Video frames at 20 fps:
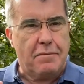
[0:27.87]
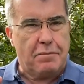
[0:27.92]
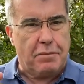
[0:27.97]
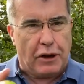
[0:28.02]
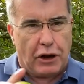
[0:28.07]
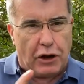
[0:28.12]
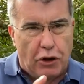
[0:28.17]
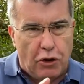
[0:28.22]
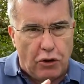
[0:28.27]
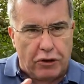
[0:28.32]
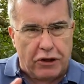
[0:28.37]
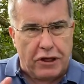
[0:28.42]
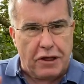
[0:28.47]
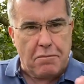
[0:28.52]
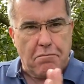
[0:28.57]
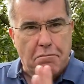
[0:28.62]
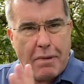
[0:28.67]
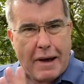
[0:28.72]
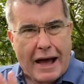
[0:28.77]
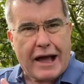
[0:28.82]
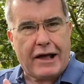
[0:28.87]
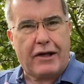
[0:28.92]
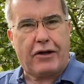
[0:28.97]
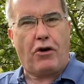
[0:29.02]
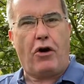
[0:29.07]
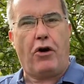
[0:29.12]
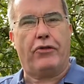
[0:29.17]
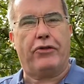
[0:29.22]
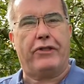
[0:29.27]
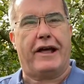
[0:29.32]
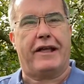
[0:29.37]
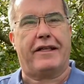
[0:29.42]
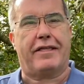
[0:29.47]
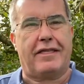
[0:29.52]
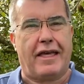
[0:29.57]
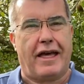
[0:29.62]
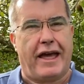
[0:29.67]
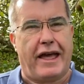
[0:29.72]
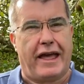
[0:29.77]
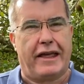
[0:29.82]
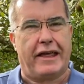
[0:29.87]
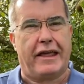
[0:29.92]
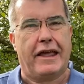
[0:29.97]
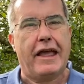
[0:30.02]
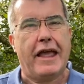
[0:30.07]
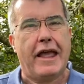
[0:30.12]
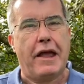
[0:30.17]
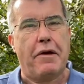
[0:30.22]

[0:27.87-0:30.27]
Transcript: But looking back on that day,